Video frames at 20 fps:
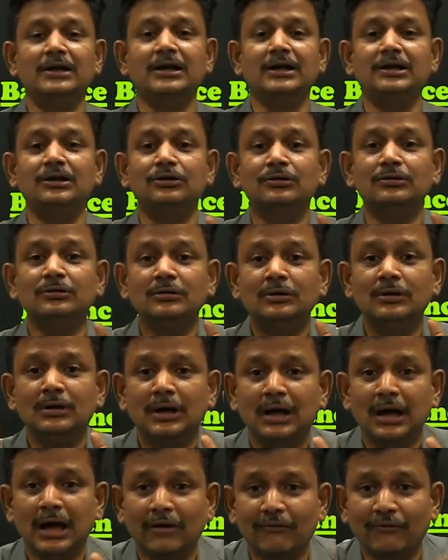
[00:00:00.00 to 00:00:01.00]
tell you
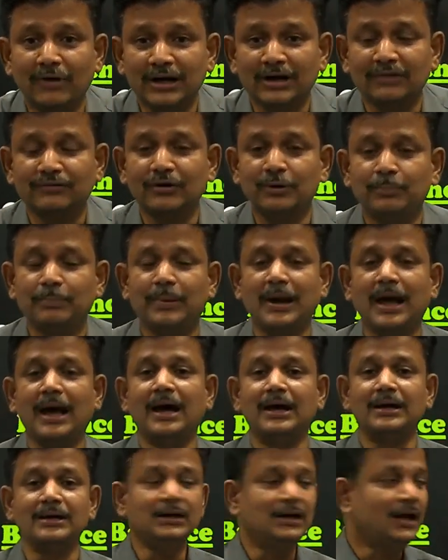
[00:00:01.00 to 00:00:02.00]
a wonderful
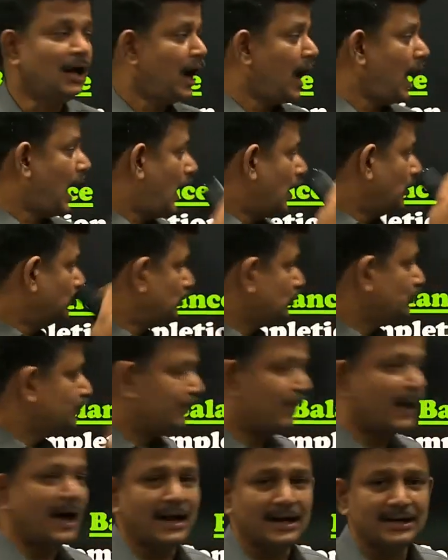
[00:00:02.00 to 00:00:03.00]
plan how to
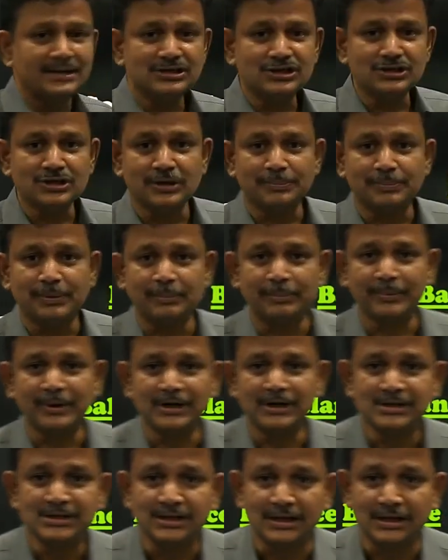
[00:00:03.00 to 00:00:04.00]
balance your
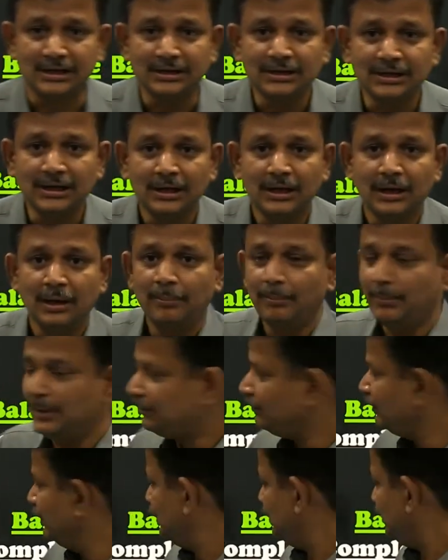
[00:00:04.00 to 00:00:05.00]
preparation
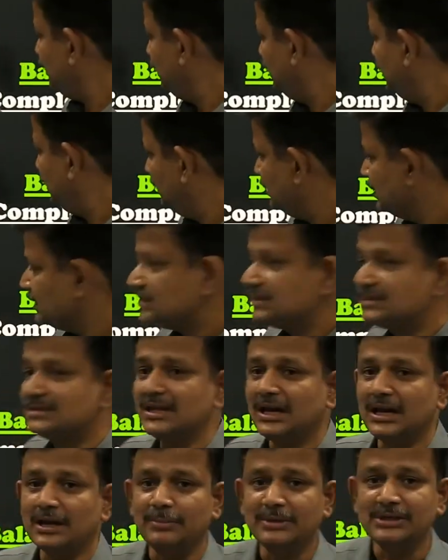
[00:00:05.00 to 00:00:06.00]
between
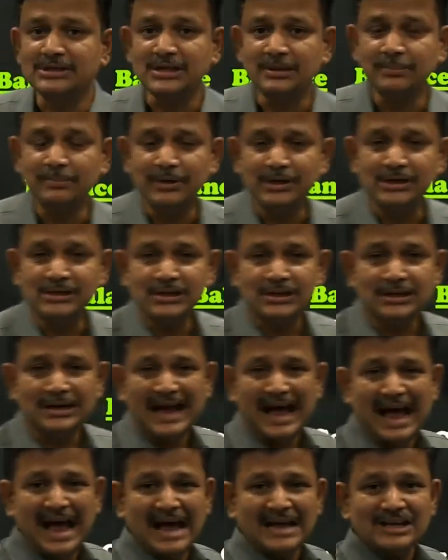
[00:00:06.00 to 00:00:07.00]
syllabus
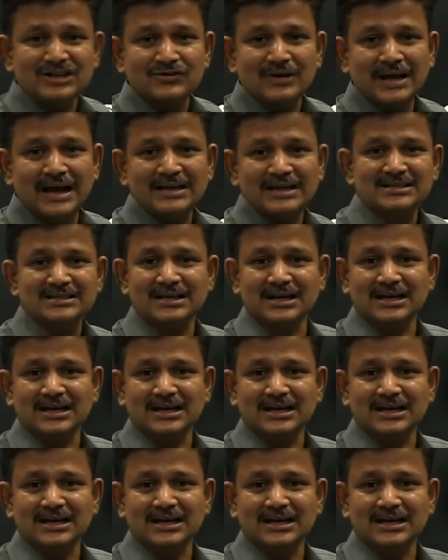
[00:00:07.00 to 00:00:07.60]
completion as well as